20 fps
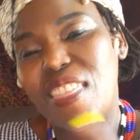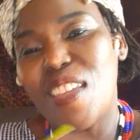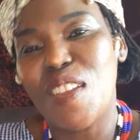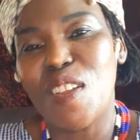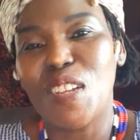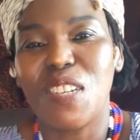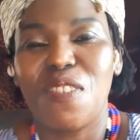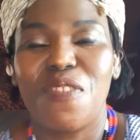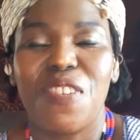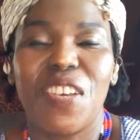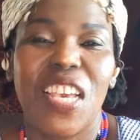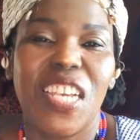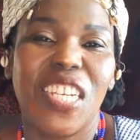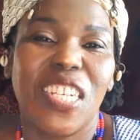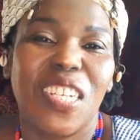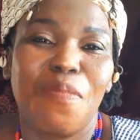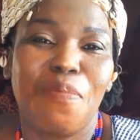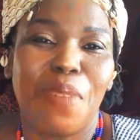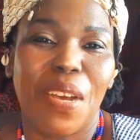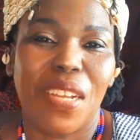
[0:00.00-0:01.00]
the
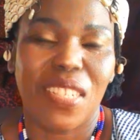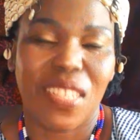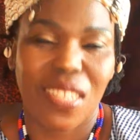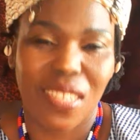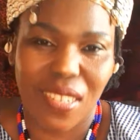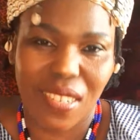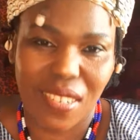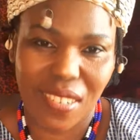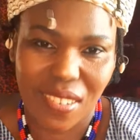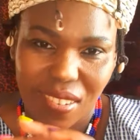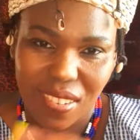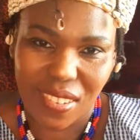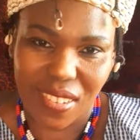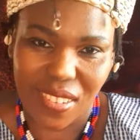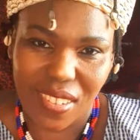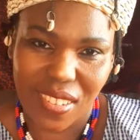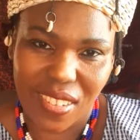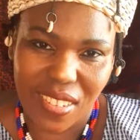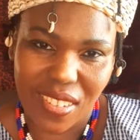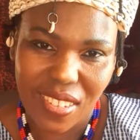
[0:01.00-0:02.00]
notification button.
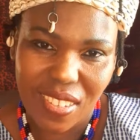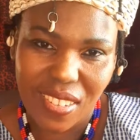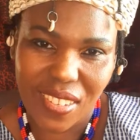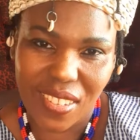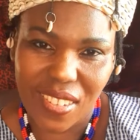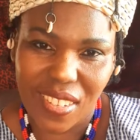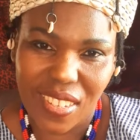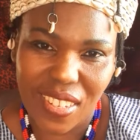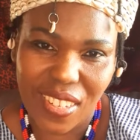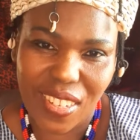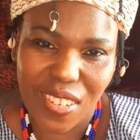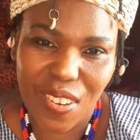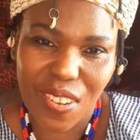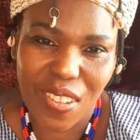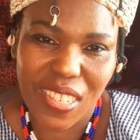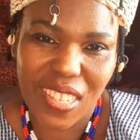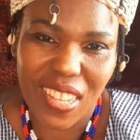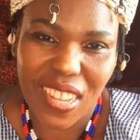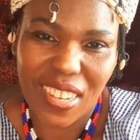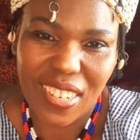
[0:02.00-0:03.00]
Talk a
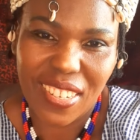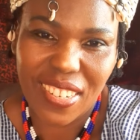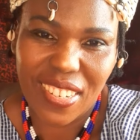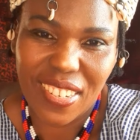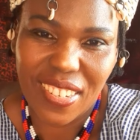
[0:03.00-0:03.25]
Zine.